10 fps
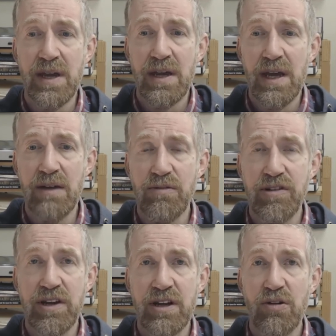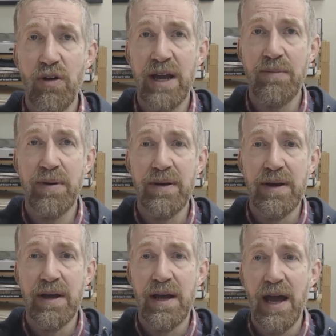he was in a crib
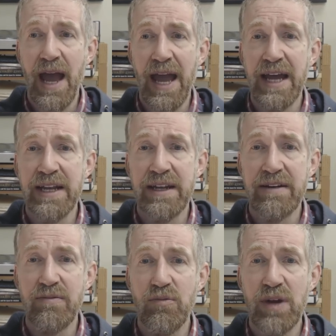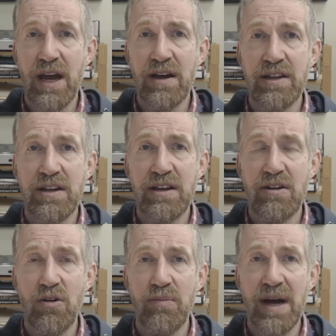and we heard an
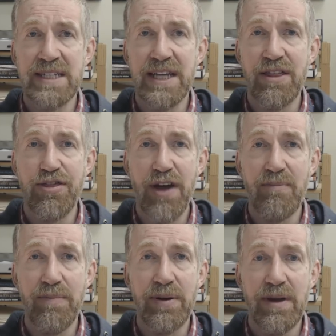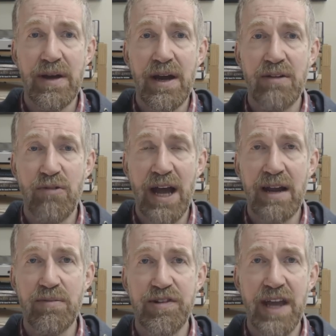almighty thump and ran
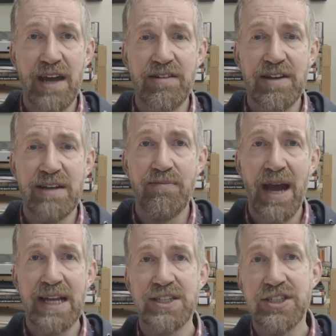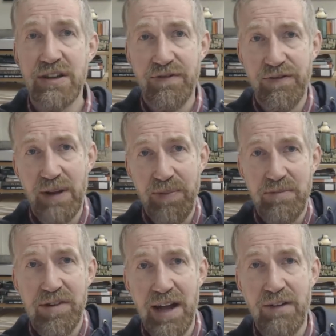upstairs, and he'd managed to flip
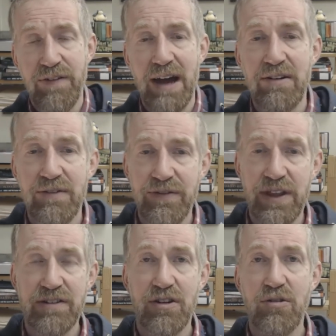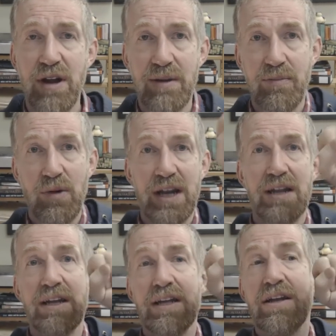himself out of this crib when,
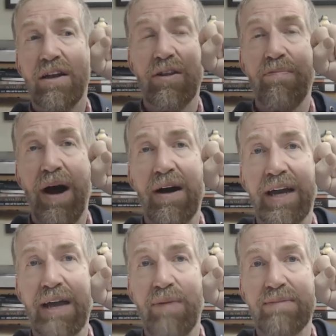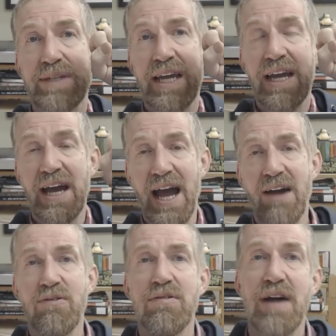you know, the bar came up to here.
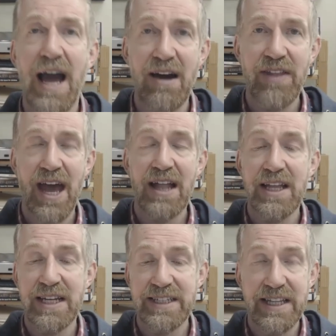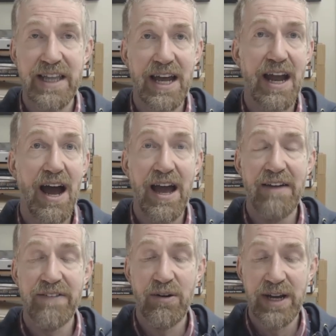How the hell he did that, I
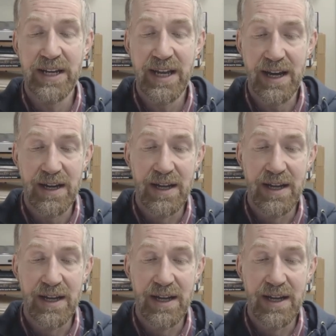have no idea.